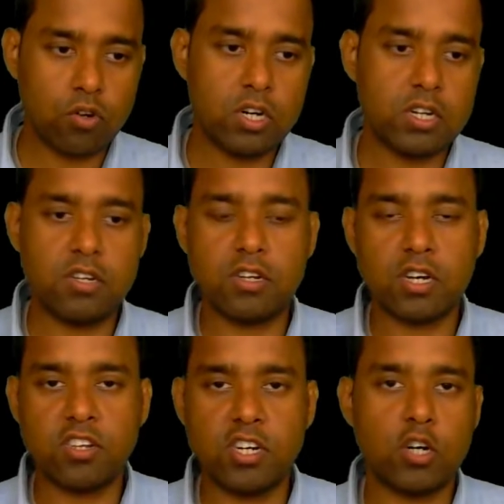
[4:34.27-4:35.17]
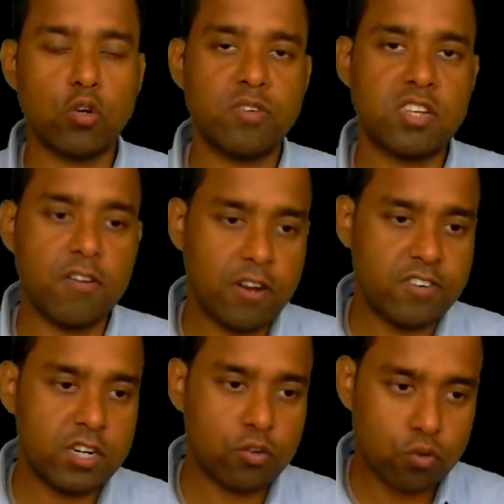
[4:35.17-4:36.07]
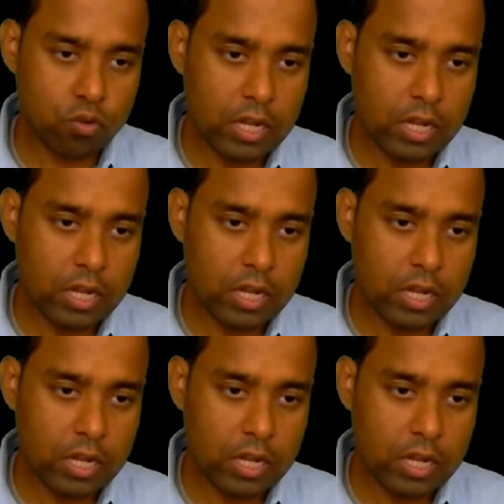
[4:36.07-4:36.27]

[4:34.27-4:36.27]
it is considered to be self-evident truth.